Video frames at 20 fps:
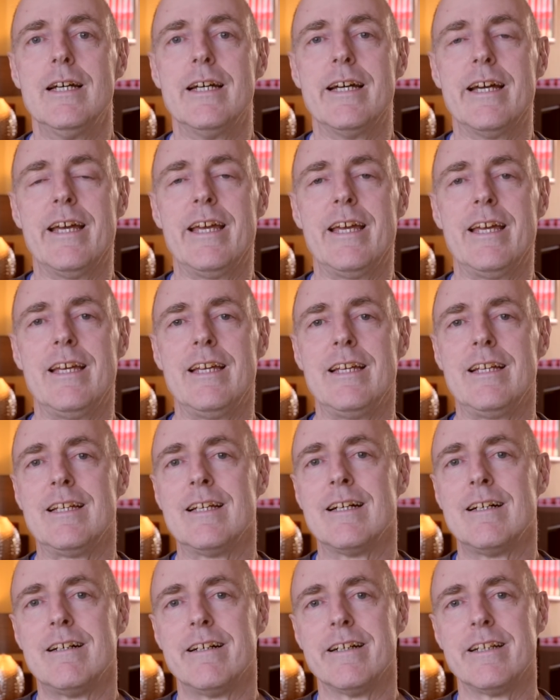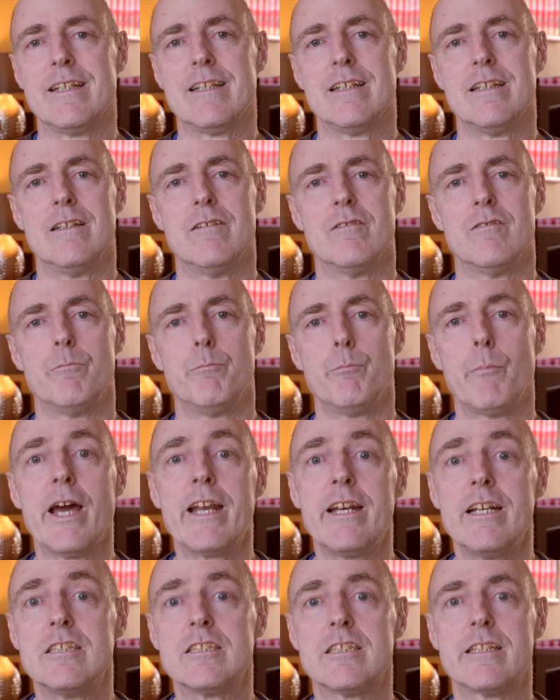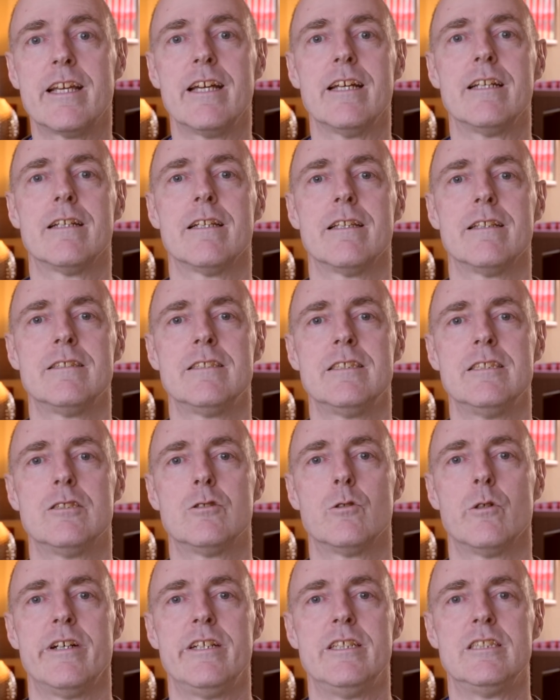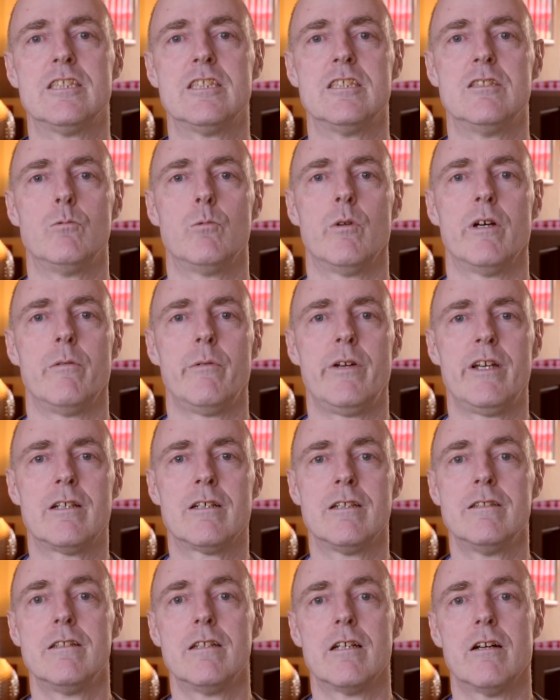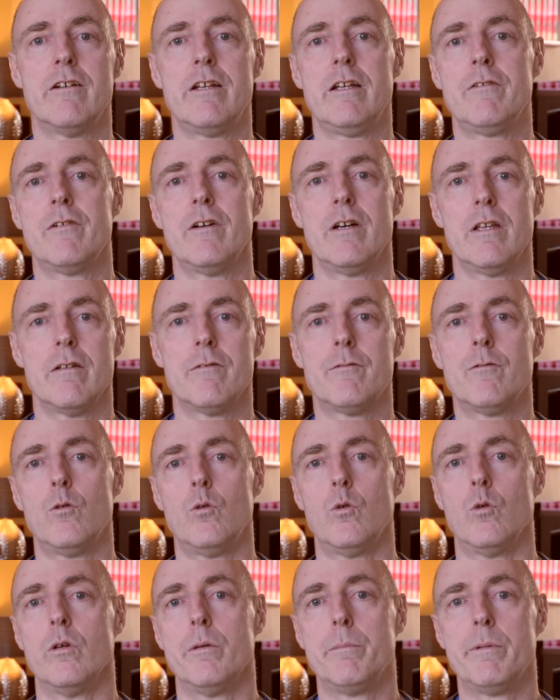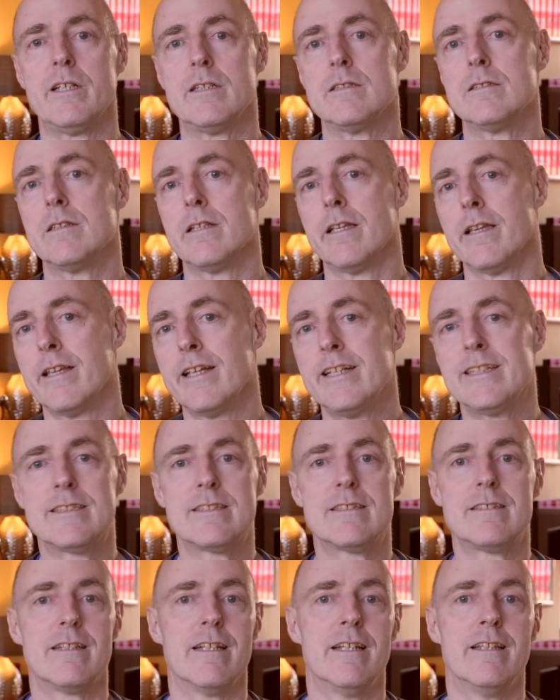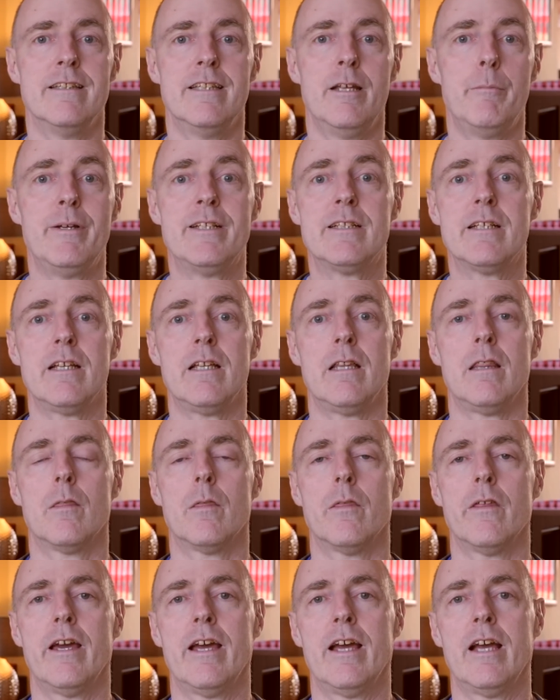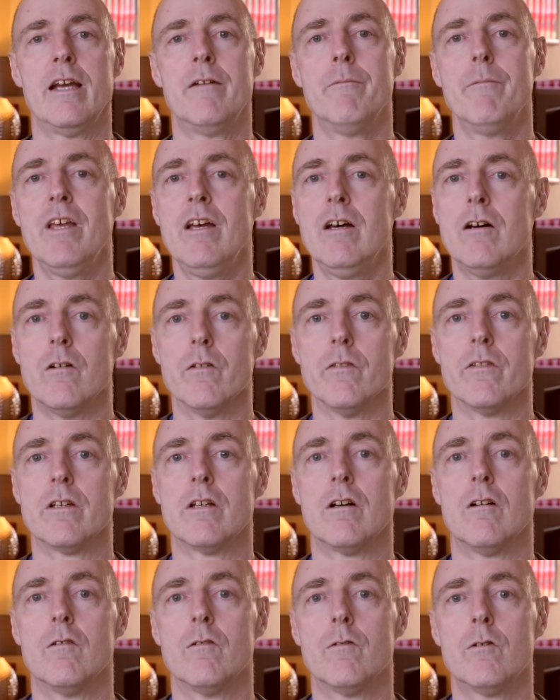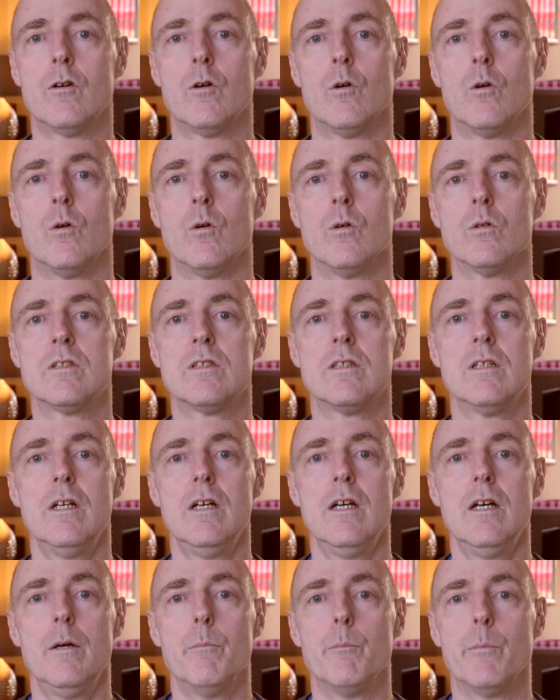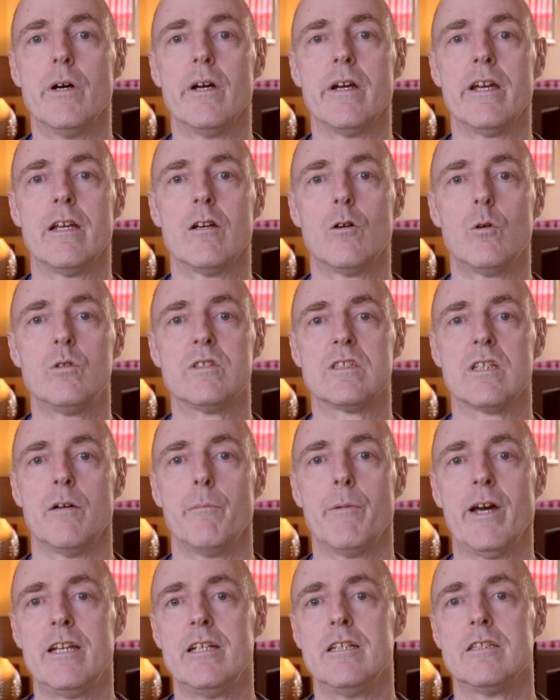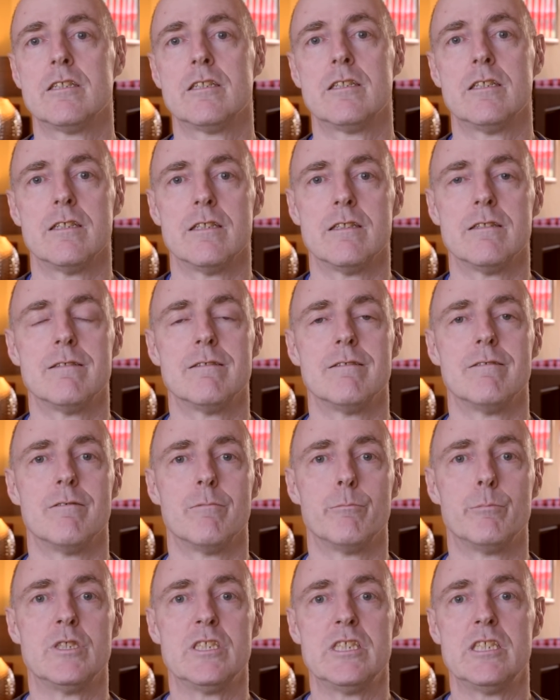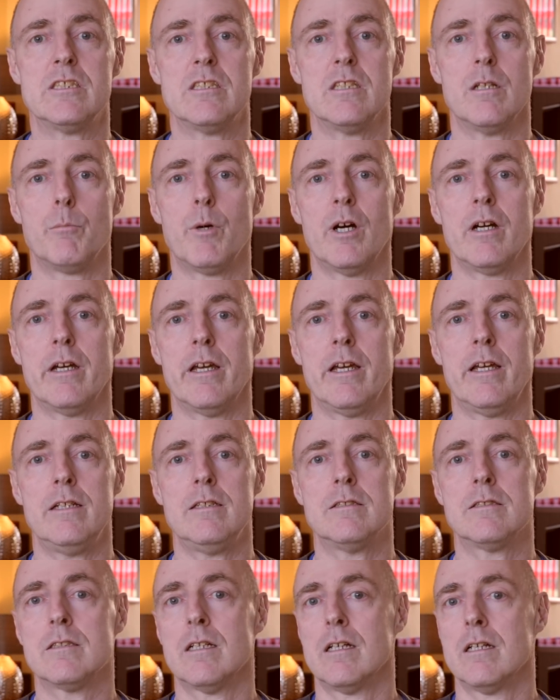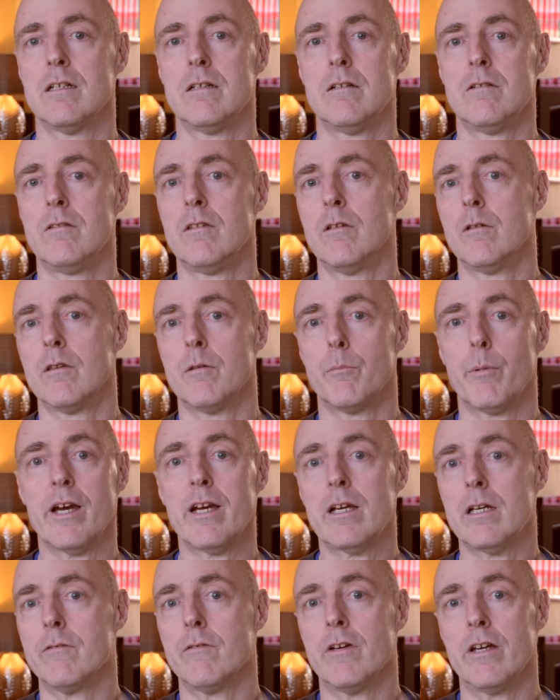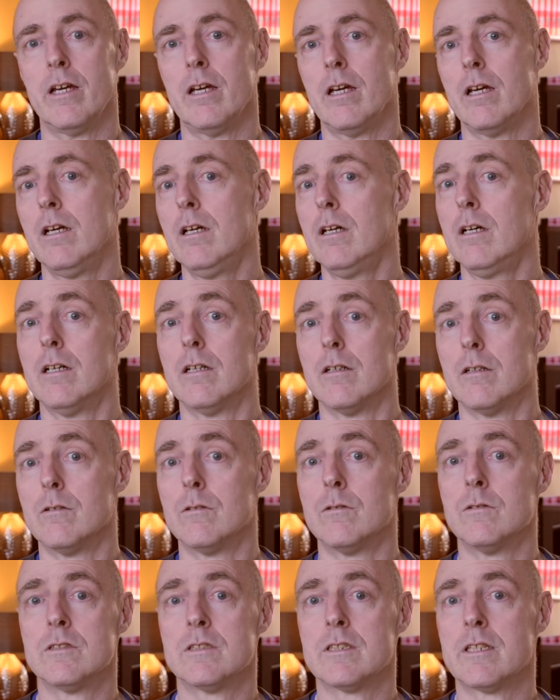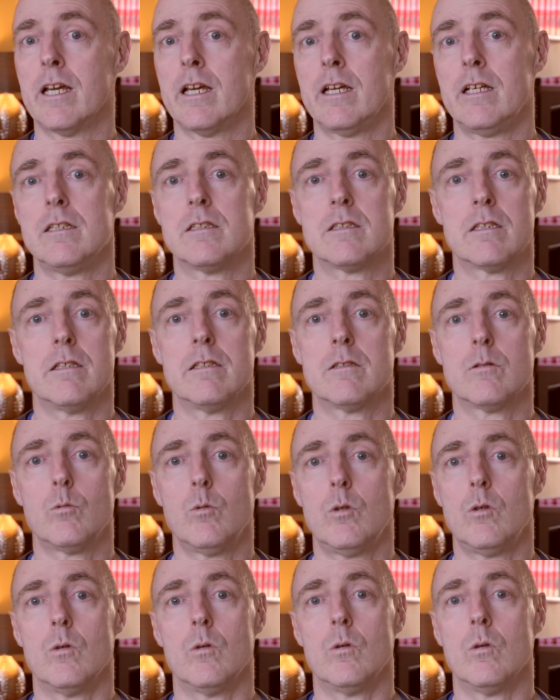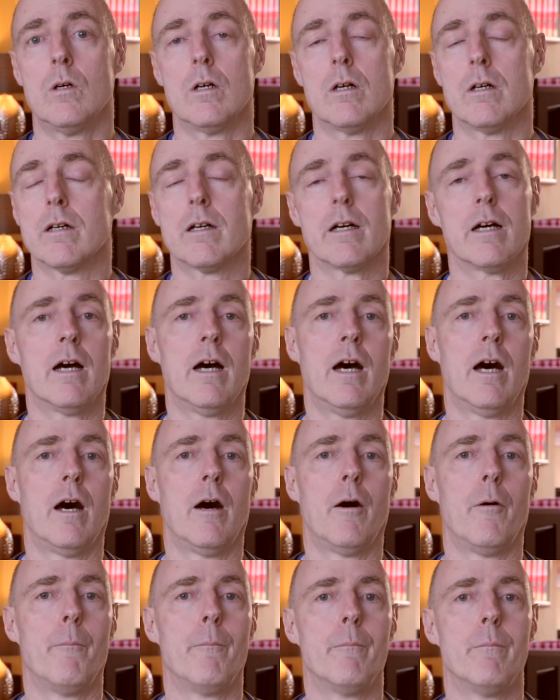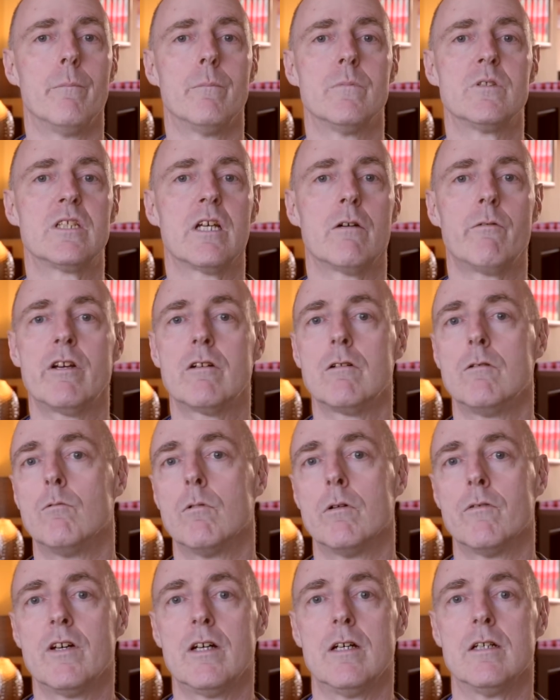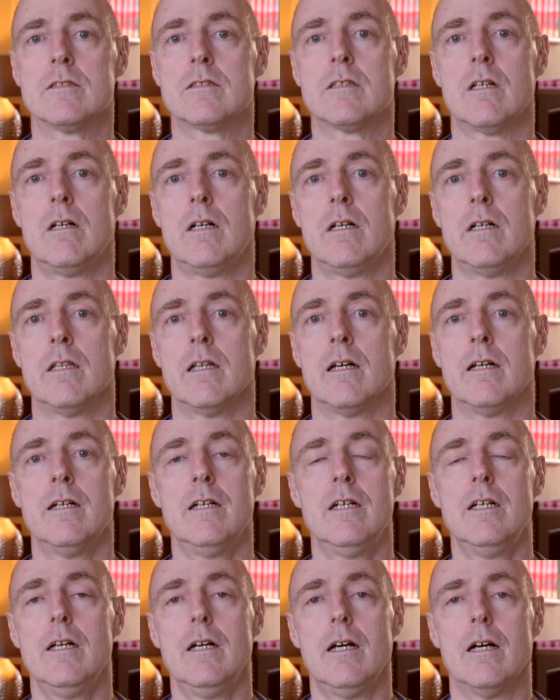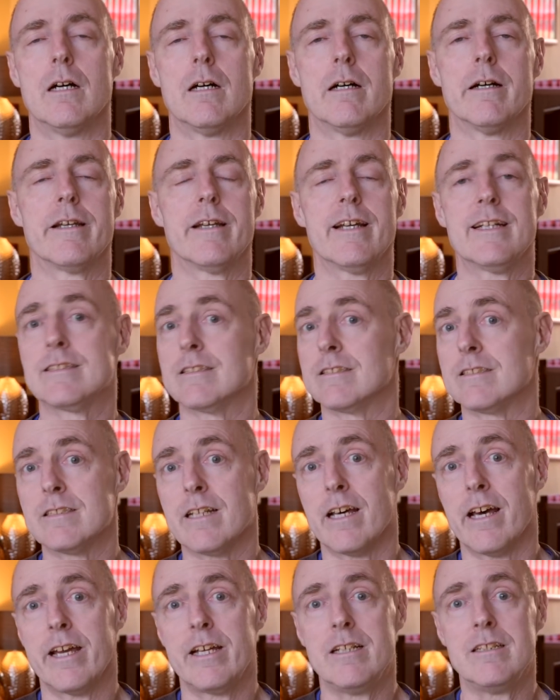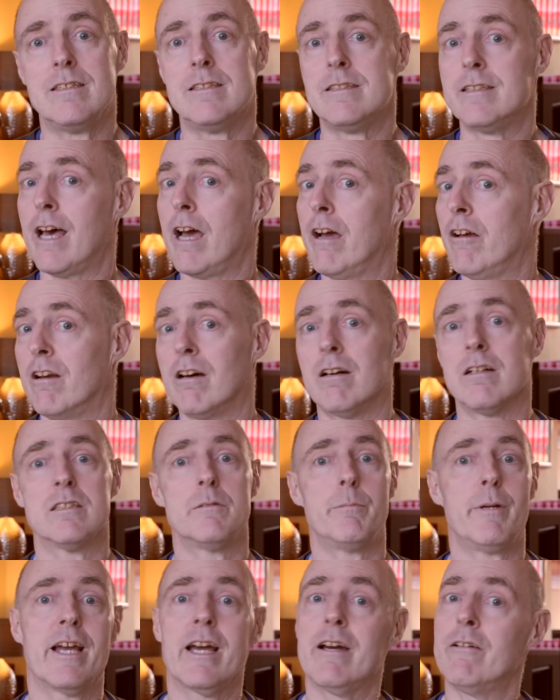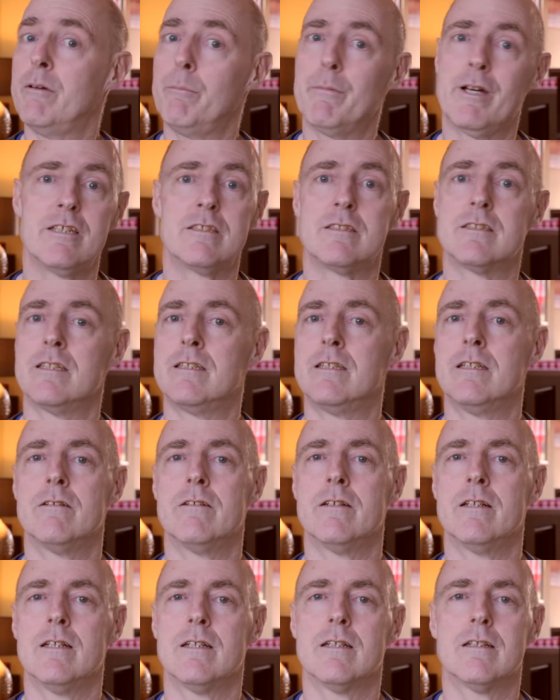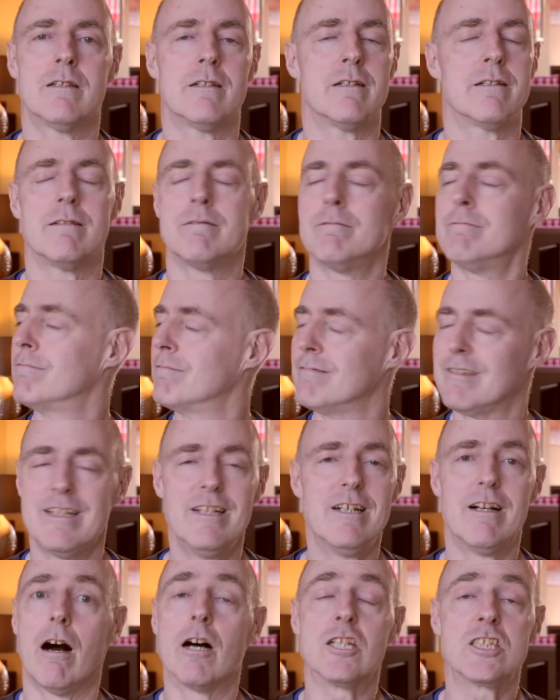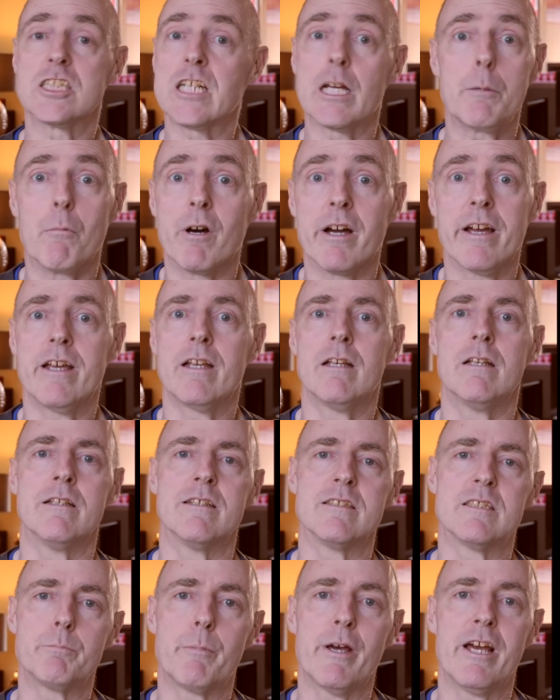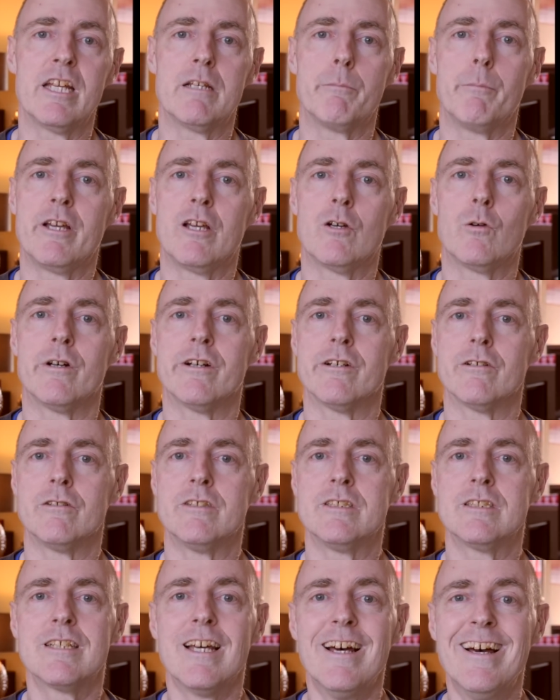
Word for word: he kind of managed to get into the situation where we couldn't go any further forward because of this limiting thing on the golf course. But he'd also managed to position the buggy so that the back of it was against this wall, um, so we couldn't reverse either. And as I say, don't ask me how he managed to do it. I'm I shake my head in despair, to be quite honest,